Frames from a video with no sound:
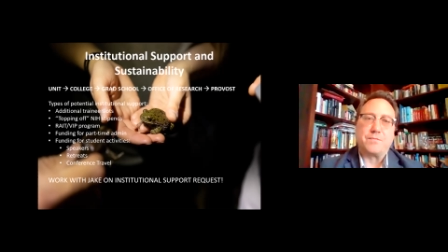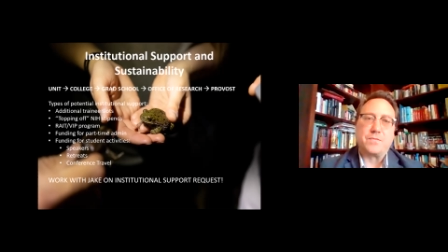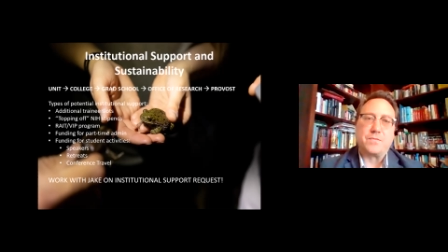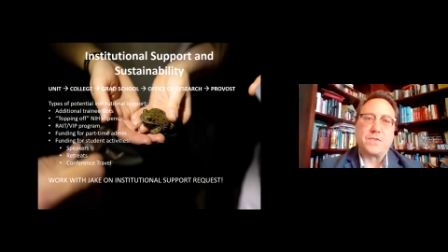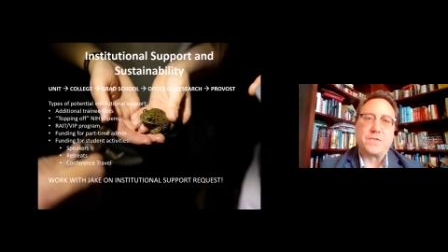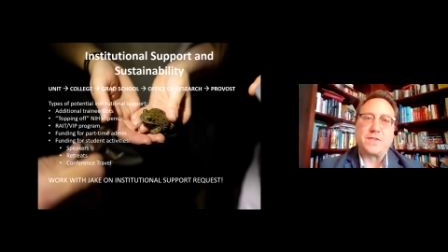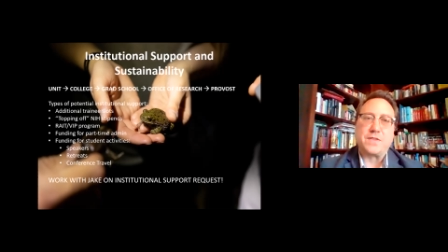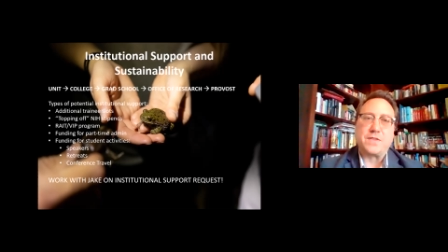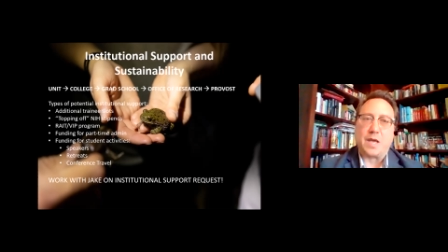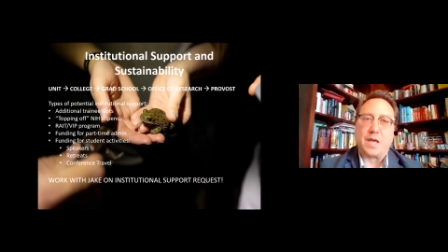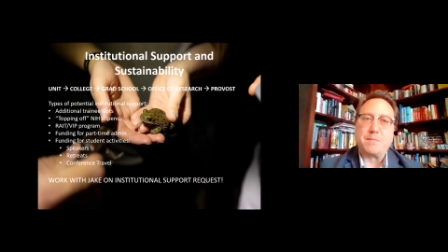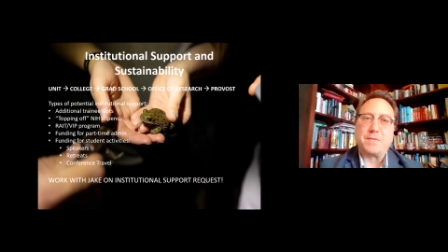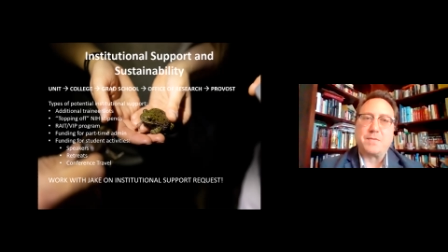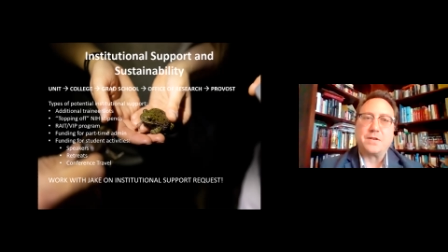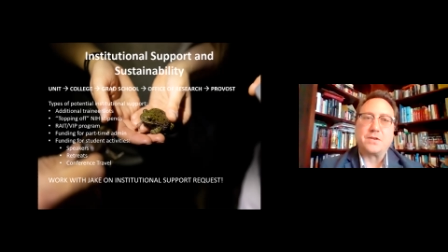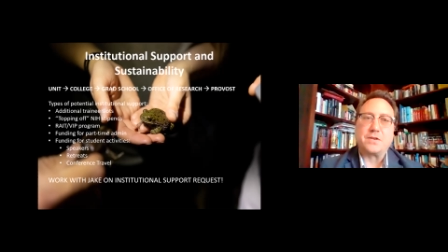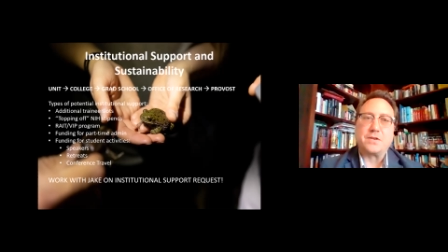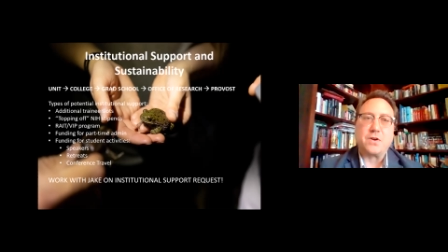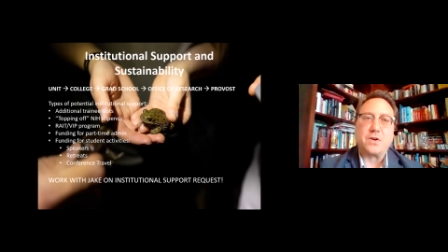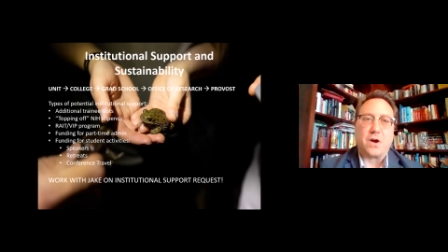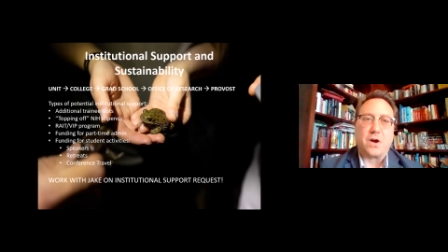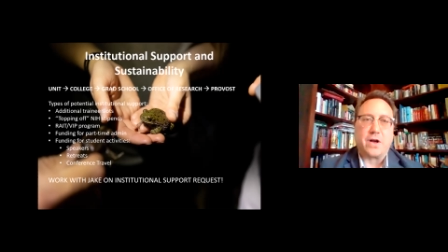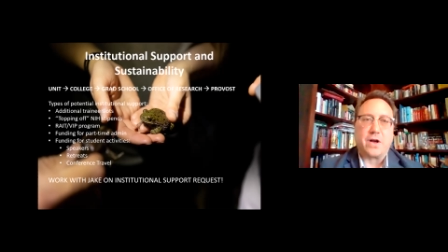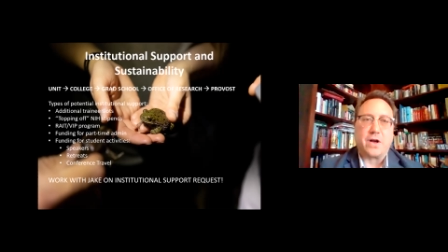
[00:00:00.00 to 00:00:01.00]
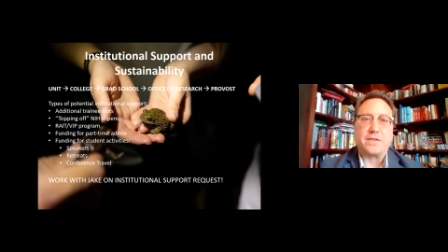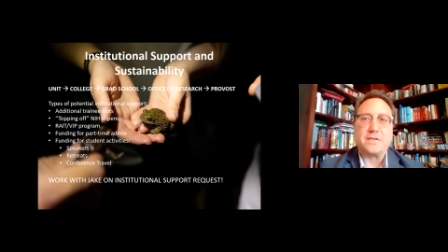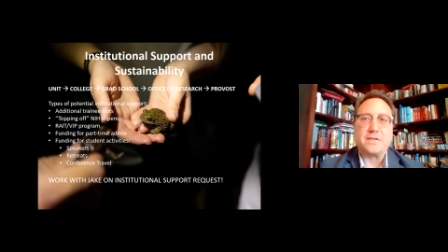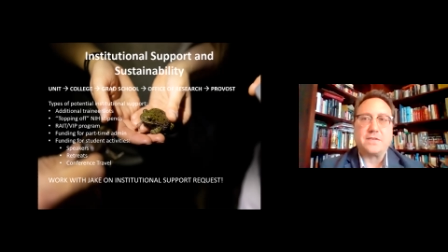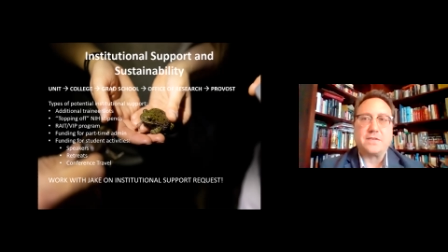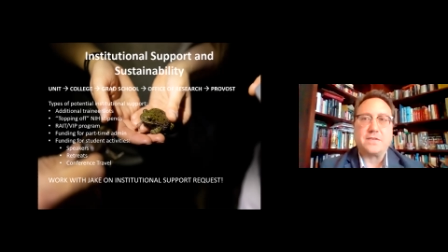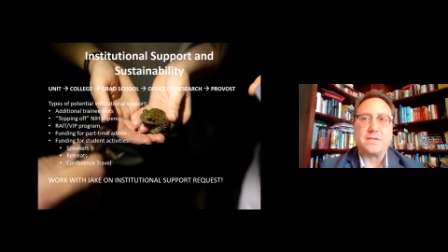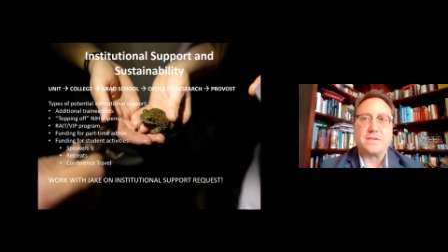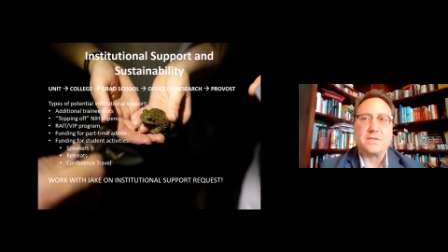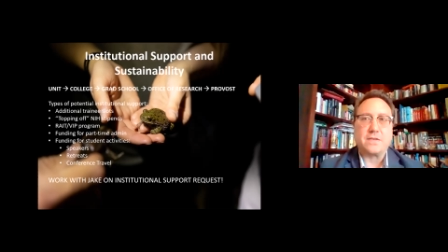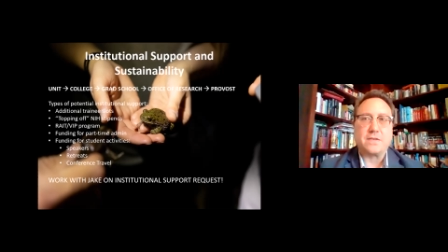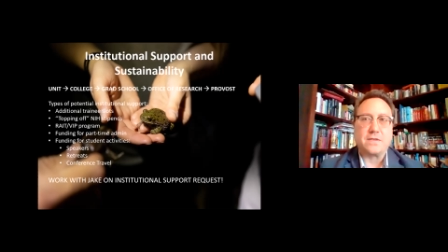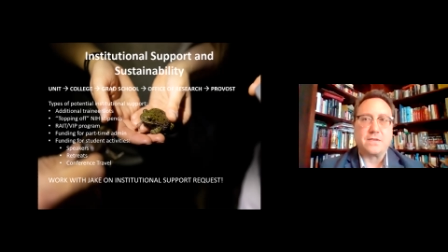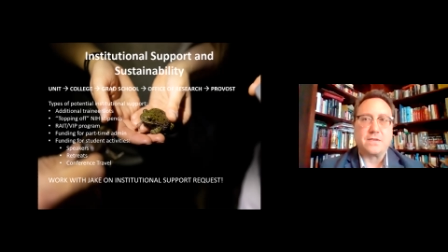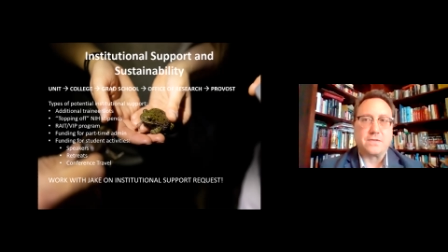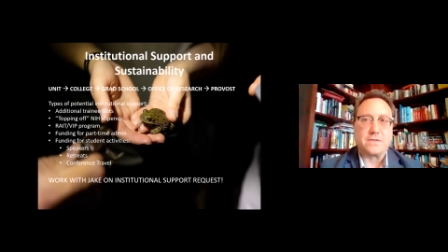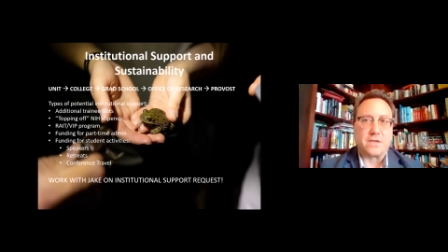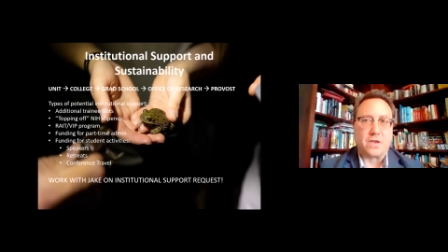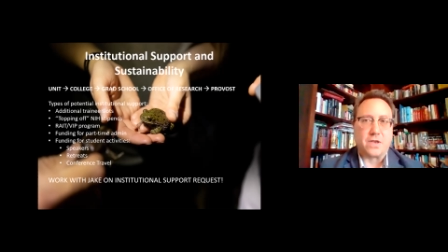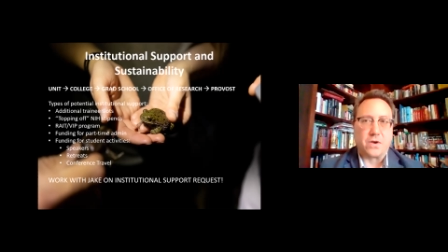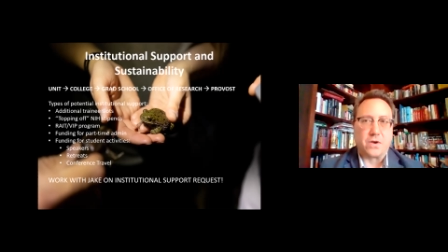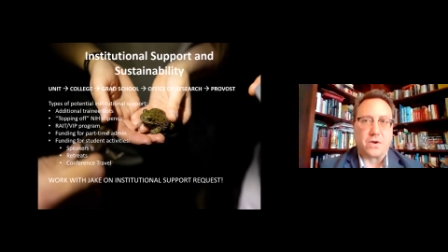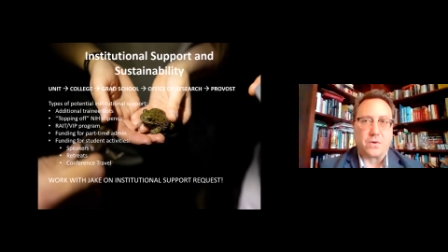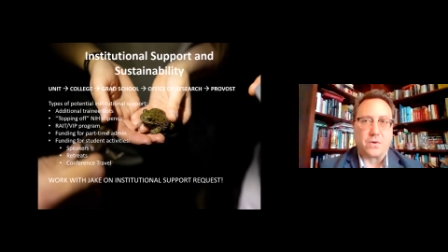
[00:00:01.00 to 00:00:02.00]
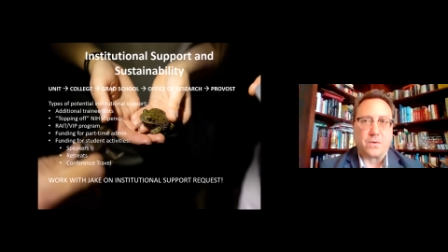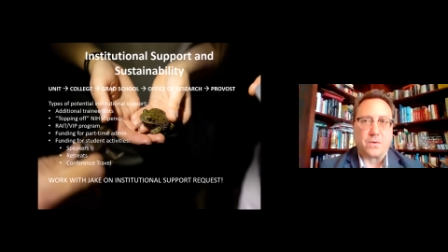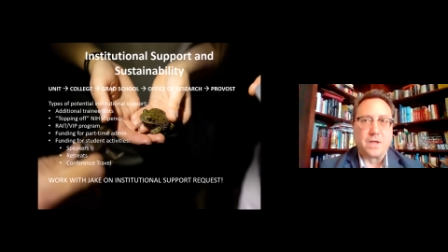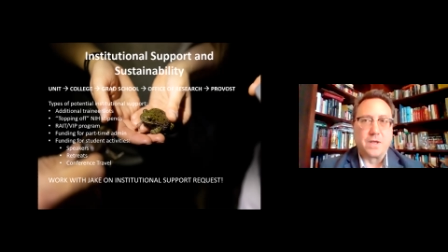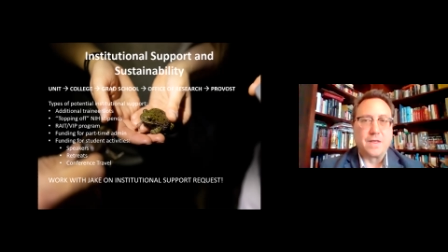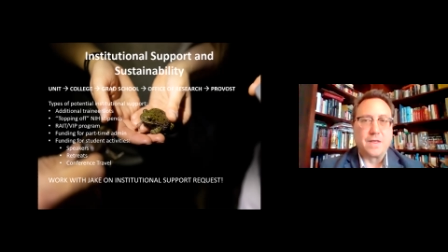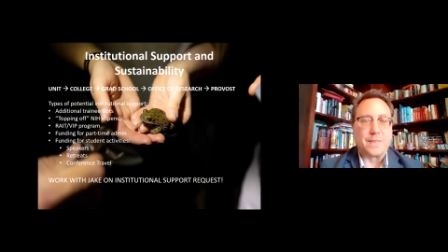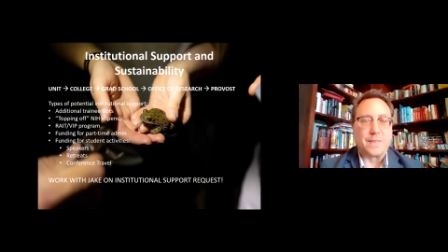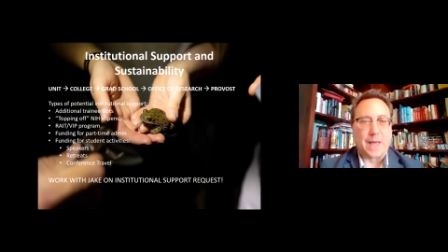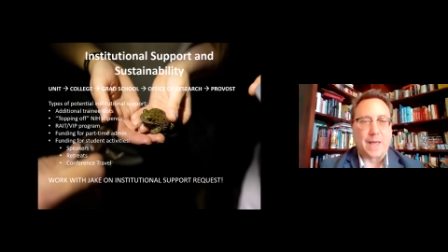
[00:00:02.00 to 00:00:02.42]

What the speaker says: stipend costs, so